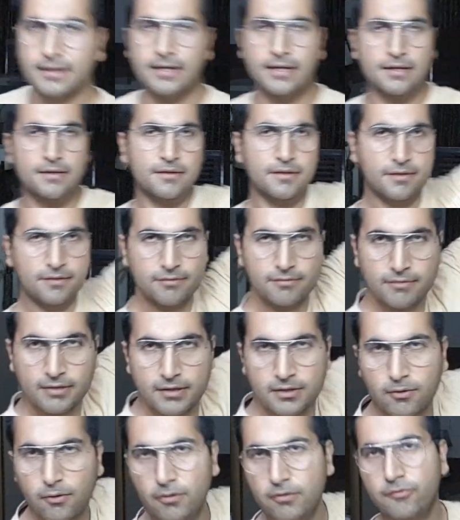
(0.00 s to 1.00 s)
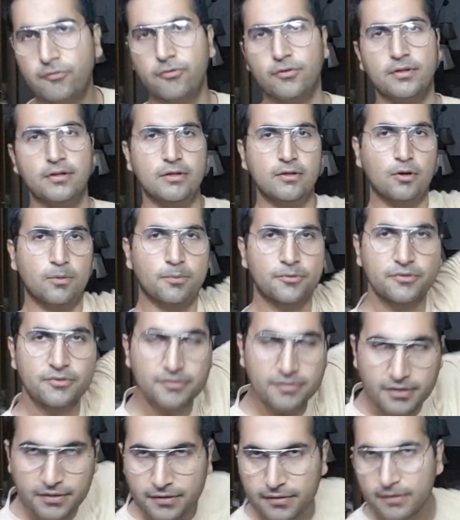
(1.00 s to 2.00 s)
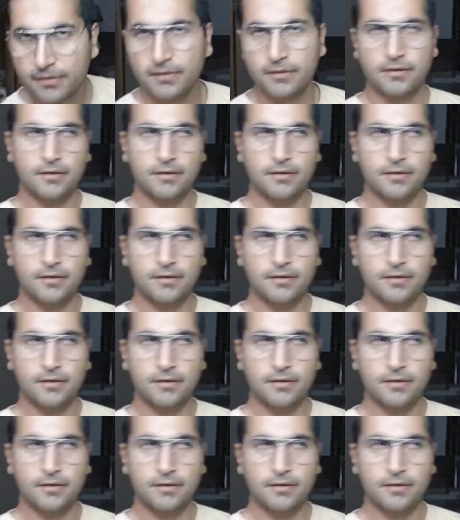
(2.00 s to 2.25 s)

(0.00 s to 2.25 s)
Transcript: and this one also in the opposite direction.